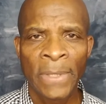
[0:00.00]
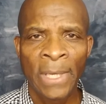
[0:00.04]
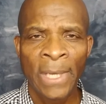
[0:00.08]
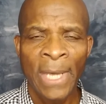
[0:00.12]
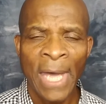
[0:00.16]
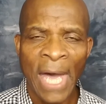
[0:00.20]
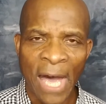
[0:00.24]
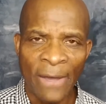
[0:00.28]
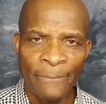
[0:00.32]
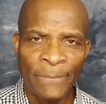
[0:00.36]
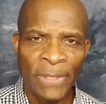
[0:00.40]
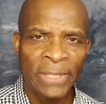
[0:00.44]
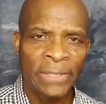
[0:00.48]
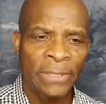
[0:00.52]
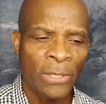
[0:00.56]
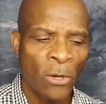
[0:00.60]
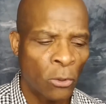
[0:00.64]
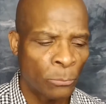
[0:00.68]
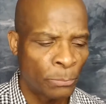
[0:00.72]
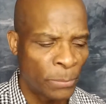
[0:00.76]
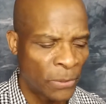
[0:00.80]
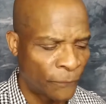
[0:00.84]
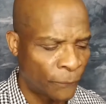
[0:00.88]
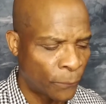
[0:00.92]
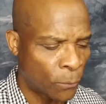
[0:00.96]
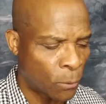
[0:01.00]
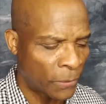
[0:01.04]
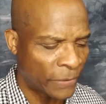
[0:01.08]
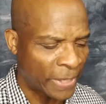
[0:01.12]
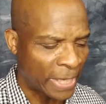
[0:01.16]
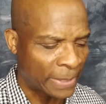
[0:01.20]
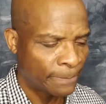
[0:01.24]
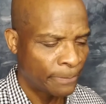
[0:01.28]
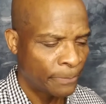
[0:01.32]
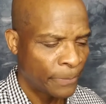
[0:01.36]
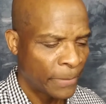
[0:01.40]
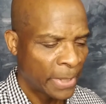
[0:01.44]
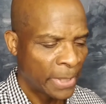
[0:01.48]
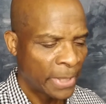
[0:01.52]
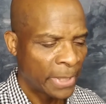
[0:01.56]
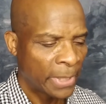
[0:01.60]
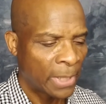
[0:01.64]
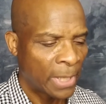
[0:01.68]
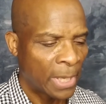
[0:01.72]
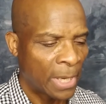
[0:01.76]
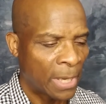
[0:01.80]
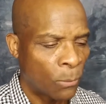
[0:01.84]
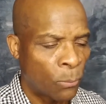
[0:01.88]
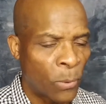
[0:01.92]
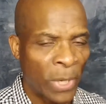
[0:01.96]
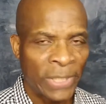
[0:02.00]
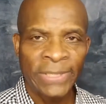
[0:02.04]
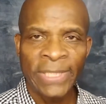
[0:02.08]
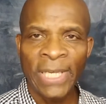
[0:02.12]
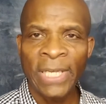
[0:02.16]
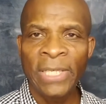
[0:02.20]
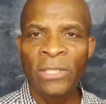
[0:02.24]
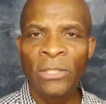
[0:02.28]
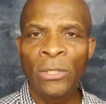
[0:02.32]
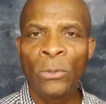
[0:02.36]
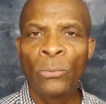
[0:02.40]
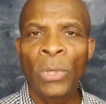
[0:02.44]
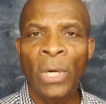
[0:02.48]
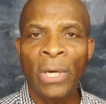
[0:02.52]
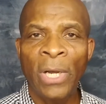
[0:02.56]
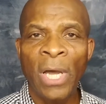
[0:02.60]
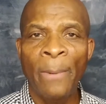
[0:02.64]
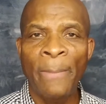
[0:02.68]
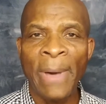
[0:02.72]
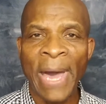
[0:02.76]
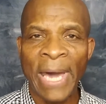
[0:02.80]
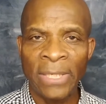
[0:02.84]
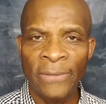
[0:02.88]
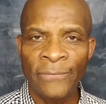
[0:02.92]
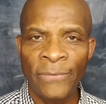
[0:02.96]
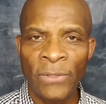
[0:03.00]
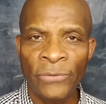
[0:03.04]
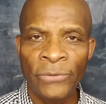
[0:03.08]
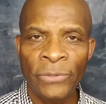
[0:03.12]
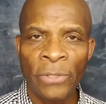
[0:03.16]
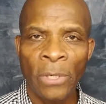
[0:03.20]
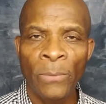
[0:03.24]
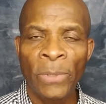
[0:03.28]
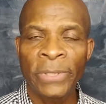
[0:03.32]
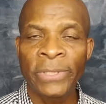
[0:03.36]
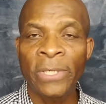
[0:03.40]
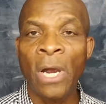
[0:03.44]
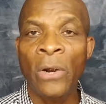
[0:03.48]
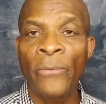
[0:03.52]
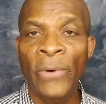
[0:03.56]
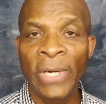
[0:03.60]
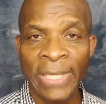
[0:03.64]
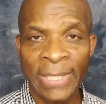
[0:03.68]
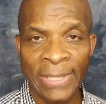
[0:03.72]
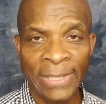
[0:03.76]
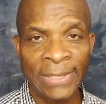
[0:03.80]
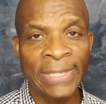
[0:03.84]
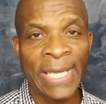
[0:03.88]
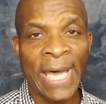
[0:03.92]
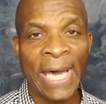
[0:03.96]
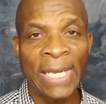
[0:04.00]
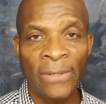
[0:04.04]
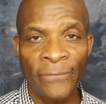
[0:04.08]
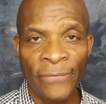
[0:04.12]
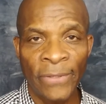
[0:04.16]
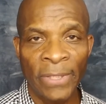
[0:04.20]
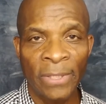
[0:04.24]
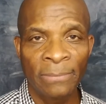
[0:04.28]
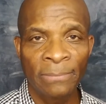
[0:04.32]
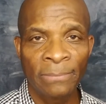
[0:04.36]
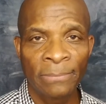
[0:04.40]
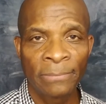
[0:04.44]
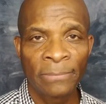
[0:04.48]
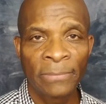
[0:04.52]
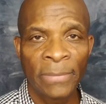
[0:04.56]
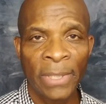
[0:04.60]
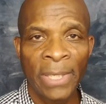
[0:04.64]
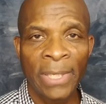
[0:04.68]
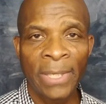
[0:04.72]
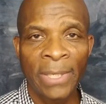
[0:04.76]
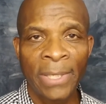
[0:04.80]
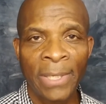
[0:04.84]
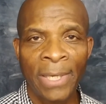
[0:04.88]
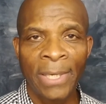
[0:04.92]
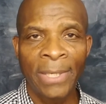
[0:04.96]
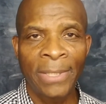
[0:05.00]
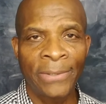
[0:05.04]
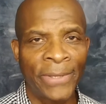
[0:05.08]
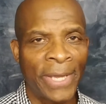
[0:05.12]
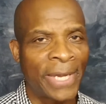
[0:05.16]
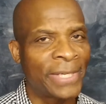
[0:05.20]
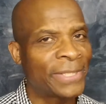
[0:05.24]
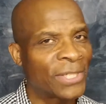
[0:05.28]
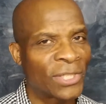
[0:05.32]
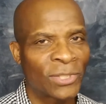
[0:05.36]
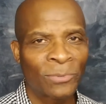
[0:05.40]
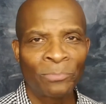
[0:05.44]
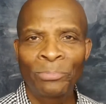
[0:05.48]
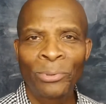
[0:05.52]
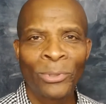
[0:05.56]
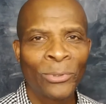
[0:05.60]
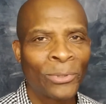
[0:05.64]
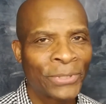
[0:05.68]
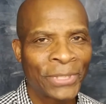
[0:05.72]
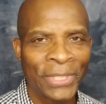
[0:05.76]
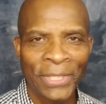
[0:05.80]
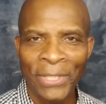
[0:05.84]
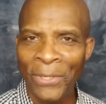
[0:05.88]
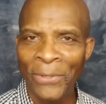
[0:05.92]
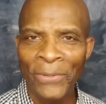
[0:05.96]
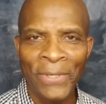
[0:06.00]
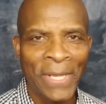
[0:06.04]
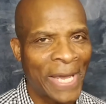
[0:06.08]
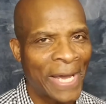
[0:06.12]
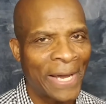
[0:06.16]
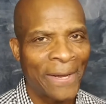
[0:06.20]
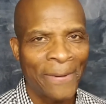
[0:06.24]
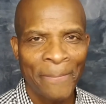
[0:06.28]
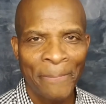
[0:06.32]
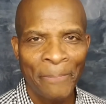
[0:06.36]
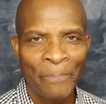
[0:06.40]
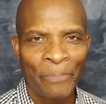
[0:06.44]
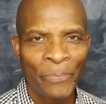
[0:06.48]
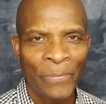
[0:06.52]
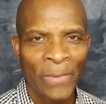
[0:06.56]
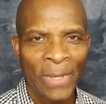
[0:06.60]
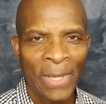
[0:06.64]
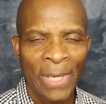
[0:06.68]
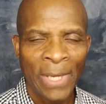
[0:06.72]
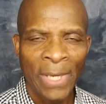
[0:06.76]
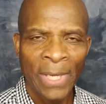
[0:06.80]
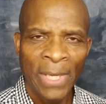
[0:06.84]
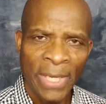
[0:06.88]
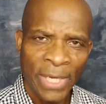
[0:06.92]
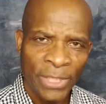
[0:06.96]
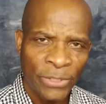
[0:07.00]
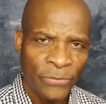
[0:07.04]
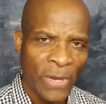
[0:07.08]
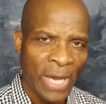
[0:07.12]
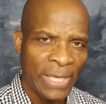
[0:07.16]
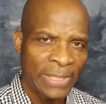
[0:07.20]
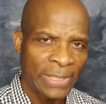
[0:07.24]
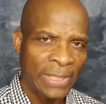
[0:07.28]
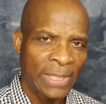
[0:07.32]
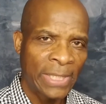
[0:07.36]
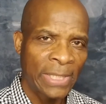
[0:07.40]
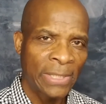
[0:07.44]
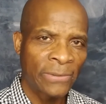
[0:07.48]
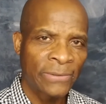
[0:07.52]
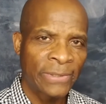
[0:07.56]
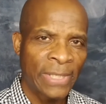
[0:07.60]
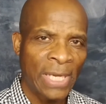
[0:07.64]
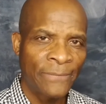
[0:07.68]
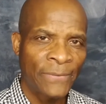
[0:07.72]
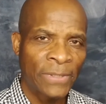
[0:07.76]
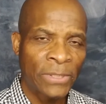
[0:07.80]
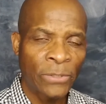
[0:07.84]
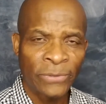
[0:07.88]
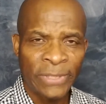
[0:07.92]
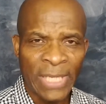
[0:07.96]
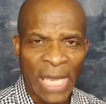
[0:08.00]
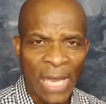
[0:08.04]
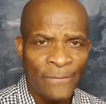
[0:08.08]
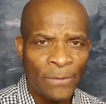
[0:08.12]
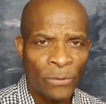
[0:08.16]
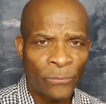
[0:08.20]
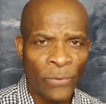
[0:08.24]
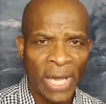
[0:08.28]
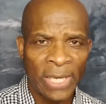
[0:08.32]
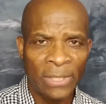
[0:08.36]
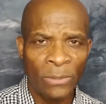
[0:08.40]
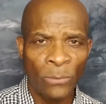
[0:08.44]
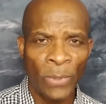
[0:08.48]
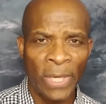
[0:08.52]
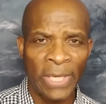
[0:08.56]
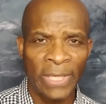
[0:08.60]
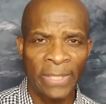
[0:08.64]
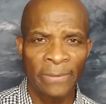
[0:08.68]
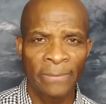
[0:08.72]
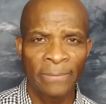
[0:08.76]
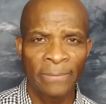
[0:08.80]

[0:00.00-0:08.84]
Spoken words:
I've been told before that what's in you will come out of you, so it was already inside of him. They just pulled it on out. He tried to kill David, so David ran away.